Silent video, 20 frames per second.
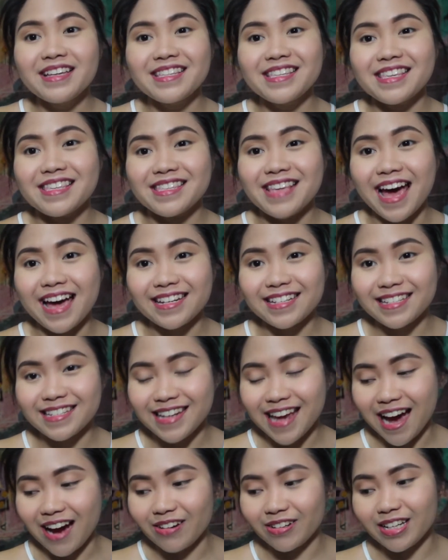sat
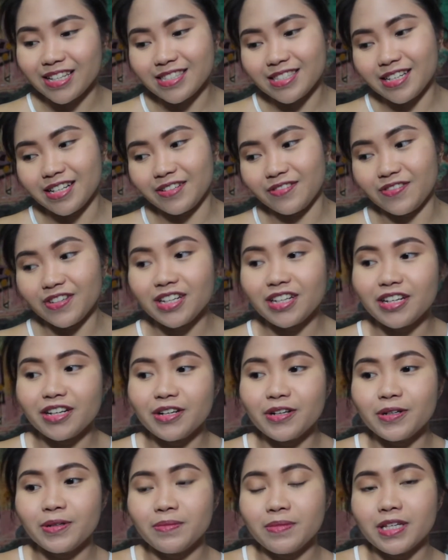down and did a
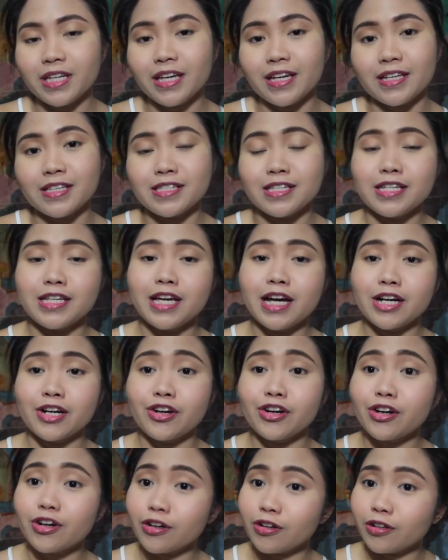video because your
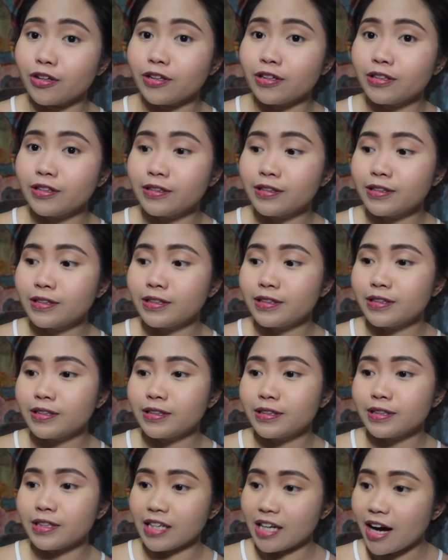girl
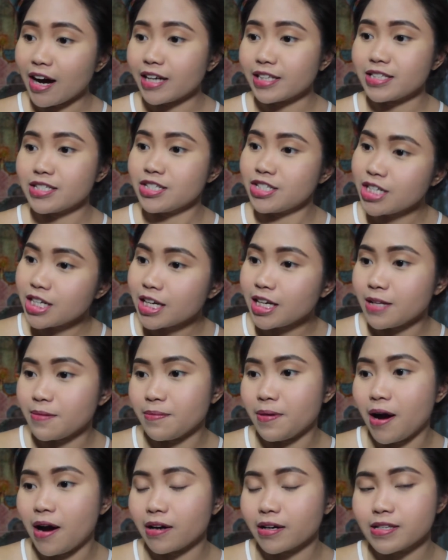got
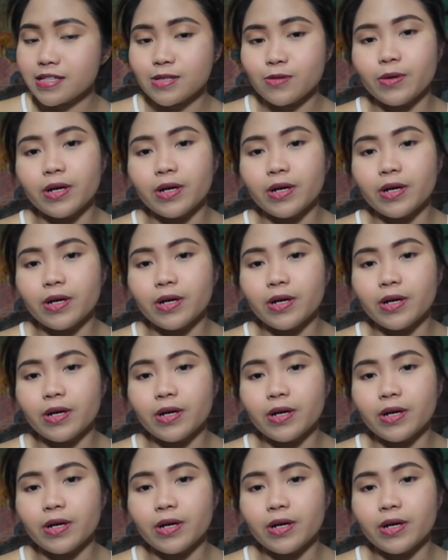chickenpox.